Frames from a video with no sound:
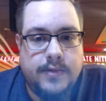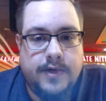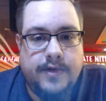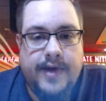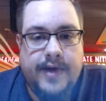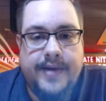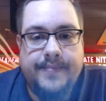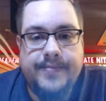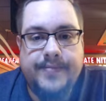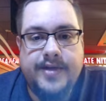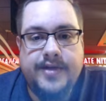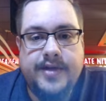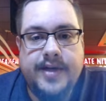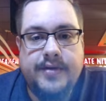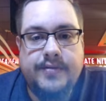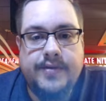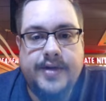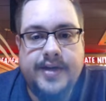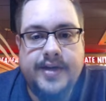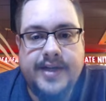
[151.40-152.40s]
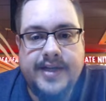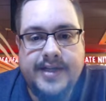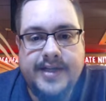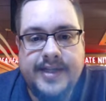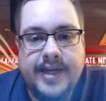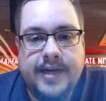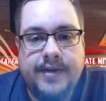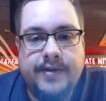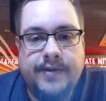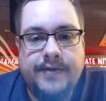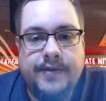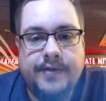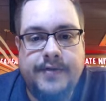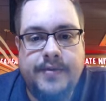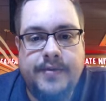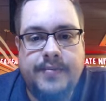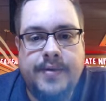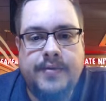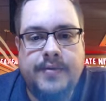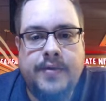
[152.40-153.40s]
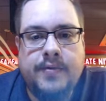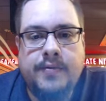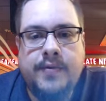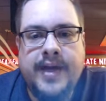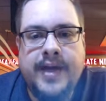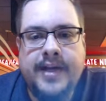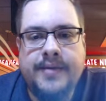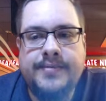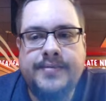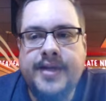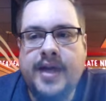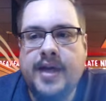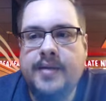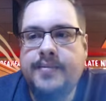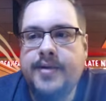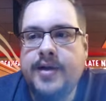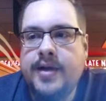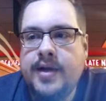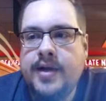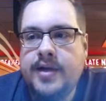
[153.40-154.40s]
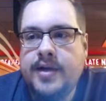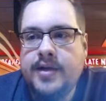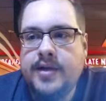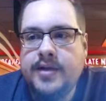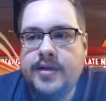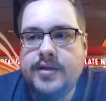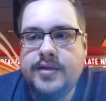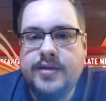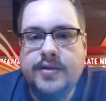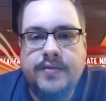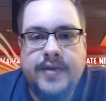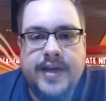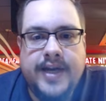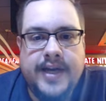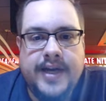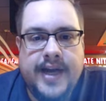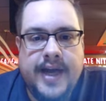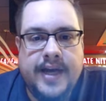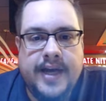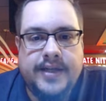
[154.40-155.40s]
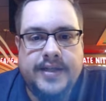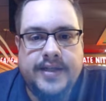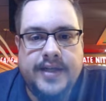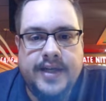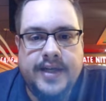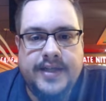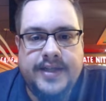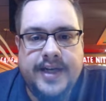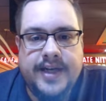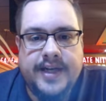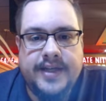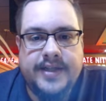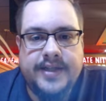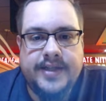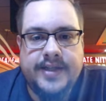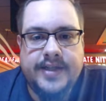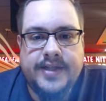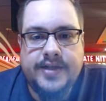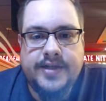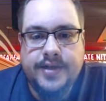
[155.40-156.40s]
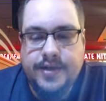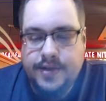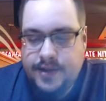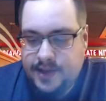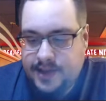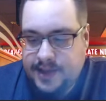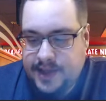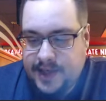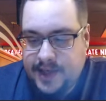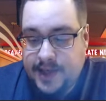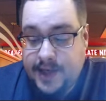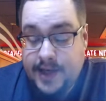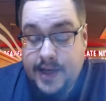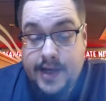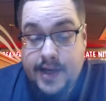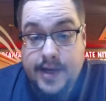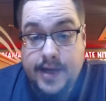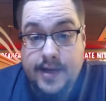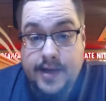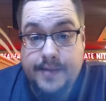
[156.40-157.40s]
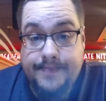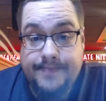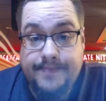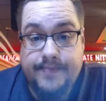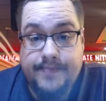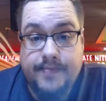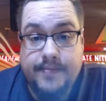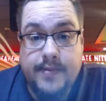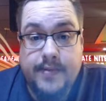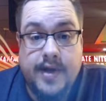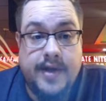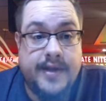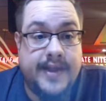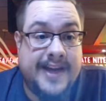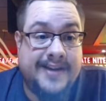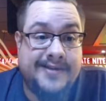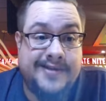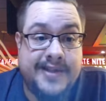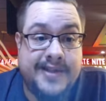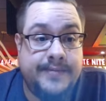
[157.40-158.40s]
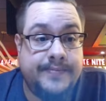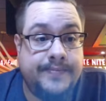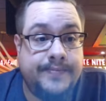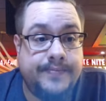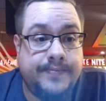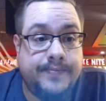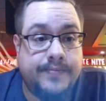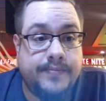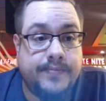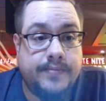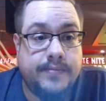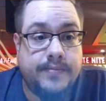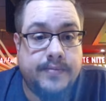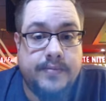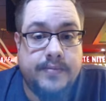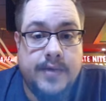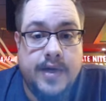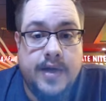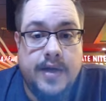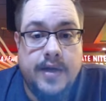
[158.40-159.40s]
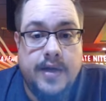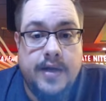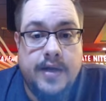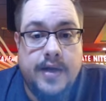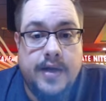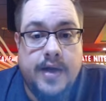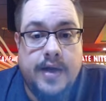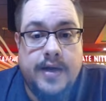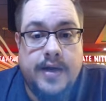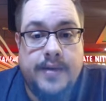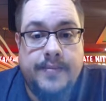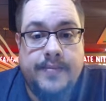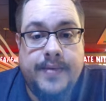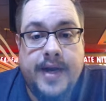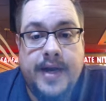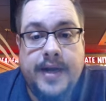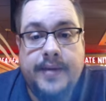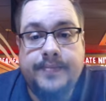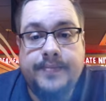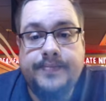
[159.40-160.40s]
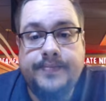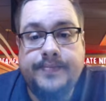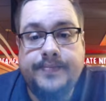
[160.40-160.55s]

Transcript: Great, so now we're in the center of the room, but we're way up top. So we can actually change this to, say, a thousand. And hit play.